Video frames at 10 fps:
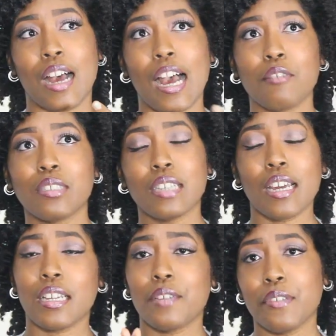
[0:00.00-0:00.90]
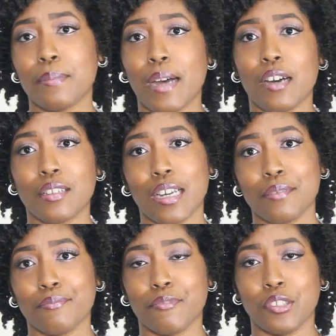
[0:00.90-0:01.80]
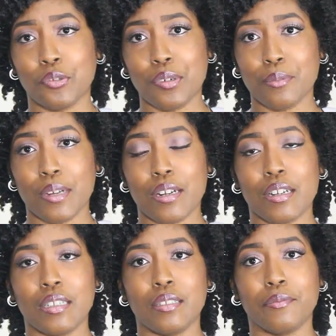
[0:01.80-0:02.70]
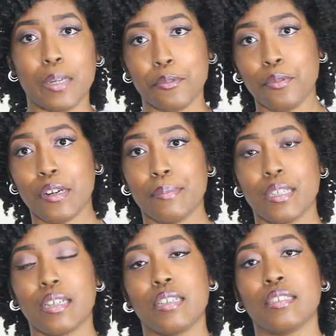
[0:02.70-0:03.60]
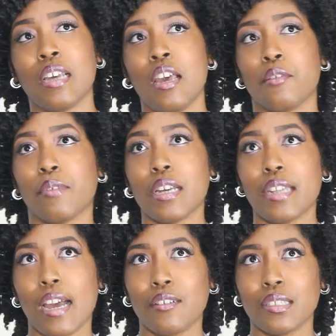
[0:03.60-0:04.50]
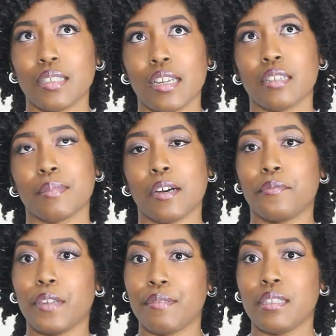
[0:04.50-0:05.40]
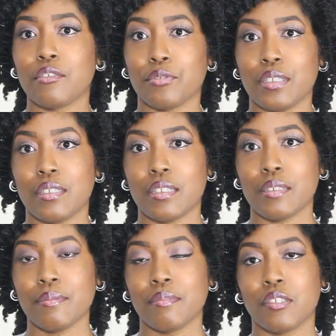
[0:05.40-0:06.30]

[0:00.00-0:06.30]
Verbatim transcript: I was kind of iffy about like resort wear in February, because right now it's like about fifty degrees here.